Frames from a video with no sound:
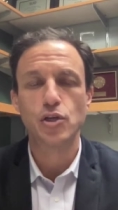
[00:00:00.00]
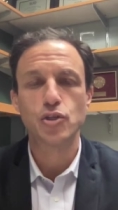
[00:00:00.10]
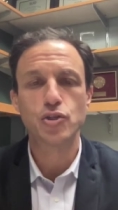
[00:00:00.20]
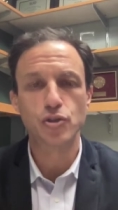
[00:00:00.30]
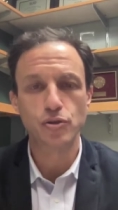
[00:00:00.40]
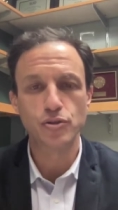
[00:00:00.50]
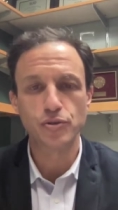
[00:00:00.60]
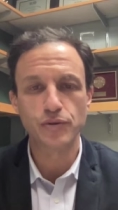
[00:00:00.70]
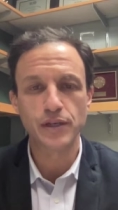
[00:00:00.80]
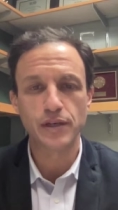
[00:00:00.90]

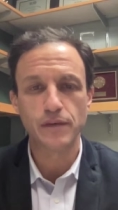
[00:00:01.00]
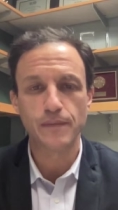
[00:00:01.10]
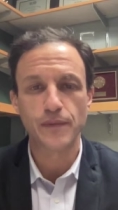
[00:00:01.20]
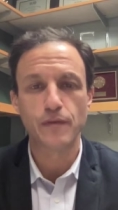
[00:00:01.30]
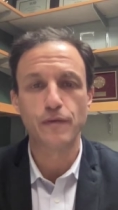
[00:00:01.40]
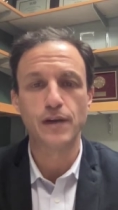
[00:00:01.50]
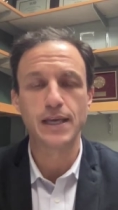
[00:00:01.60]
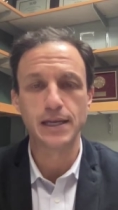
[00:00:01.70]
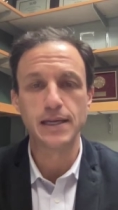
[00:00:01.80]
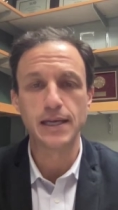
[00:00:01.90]
Surgery for
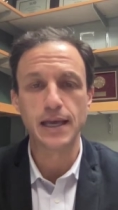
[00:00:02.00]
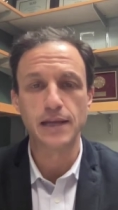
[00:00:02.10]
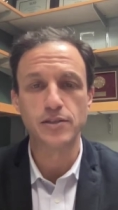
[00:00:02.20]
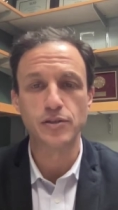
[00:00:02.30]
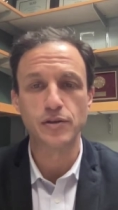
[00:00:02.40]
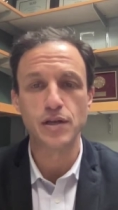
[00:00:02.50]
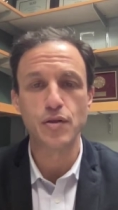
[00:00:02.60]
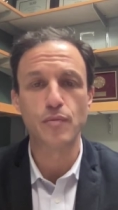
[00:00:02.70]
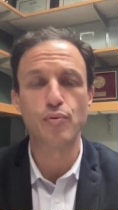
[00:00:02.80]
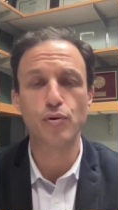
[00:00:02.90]
kidney cancer,
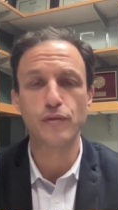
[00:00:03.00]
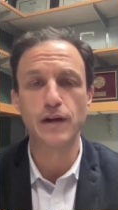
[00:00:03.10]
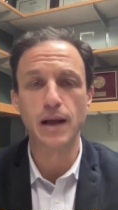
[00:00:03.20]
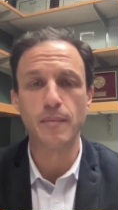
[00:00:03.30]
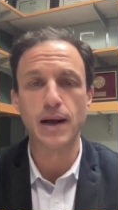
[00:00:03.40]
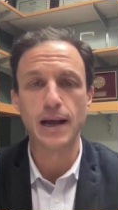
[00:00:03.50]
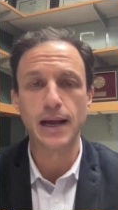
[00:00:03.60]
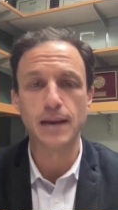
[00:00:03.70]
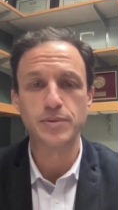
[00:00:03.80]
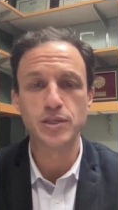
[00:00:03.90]
either proven on
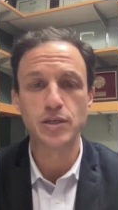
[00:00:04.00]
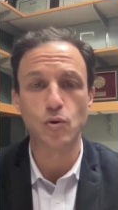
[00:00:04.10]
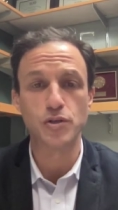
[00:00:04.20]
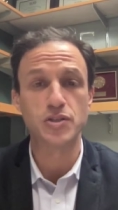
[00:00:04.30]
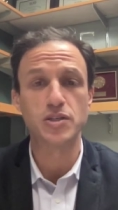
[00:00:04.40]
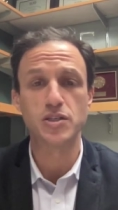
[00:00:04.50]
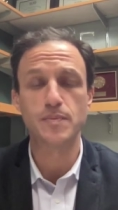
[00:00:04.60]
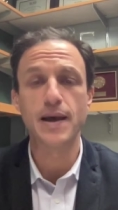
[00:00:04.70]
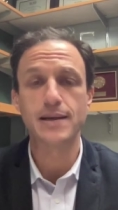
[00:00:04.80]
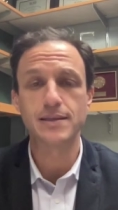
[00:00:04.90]
biopsy or
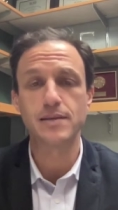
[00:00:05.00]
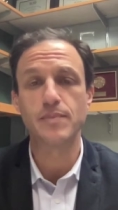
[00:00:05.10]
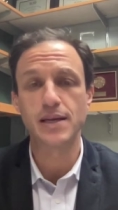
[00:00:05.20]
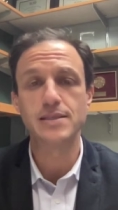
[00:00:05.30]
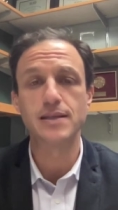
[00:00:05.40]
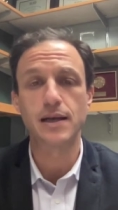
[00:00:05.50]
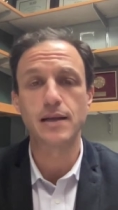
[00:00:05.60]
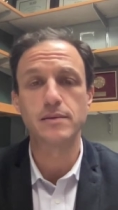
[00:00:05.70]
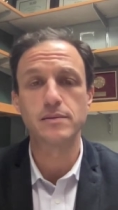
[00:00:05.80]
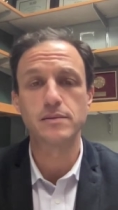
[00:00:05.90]
suspected based
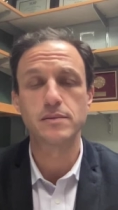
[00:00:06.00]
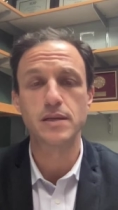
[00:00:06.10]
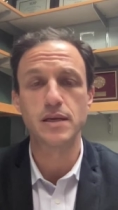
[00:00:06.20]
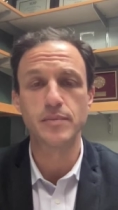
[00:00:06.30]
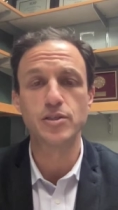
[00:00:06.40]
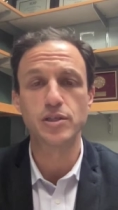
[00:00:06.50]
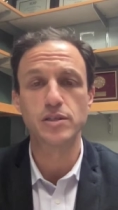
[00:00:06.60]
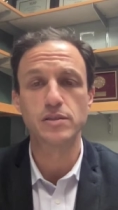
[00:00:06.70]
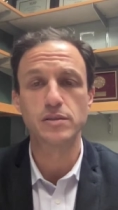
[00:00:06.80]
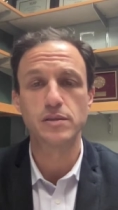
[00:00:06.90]
on the
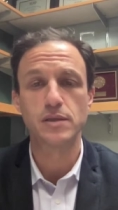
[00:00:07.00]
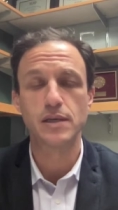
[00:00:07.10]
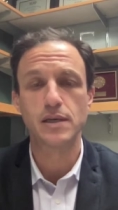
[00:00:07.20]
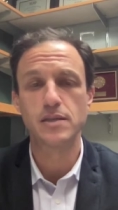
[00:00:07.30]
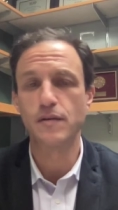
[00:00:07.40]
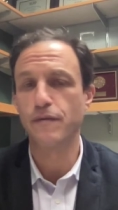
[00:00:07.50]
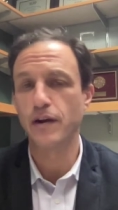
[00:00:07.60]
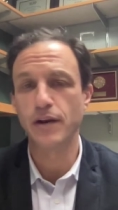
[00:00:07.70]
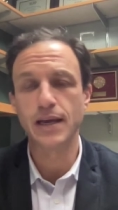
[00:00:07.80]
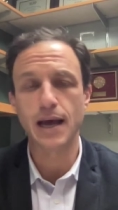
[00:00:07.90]
imaging, is a
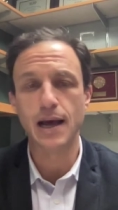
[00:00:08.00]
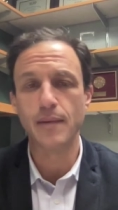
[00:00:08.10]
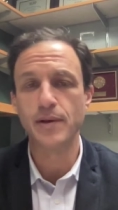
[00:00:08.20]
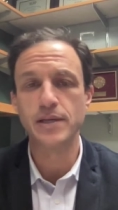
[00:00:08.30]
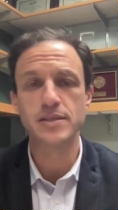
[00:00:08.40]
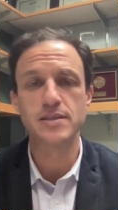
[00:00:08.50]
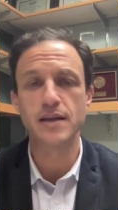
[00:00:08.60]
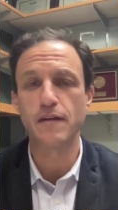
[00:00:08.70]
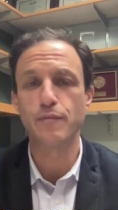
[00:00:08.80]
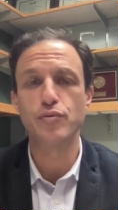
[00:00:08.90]
very common and
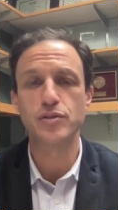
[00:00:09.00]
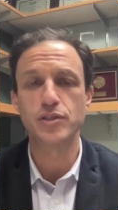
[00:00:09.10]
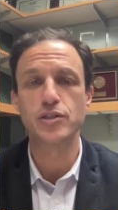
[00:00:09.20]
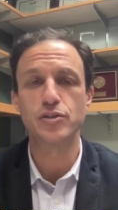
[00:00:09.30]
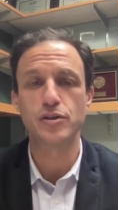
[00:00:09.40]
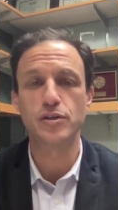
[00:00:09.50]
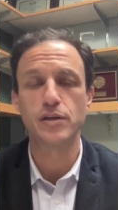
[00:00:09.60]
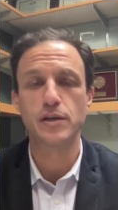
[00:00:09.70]
safe procedure.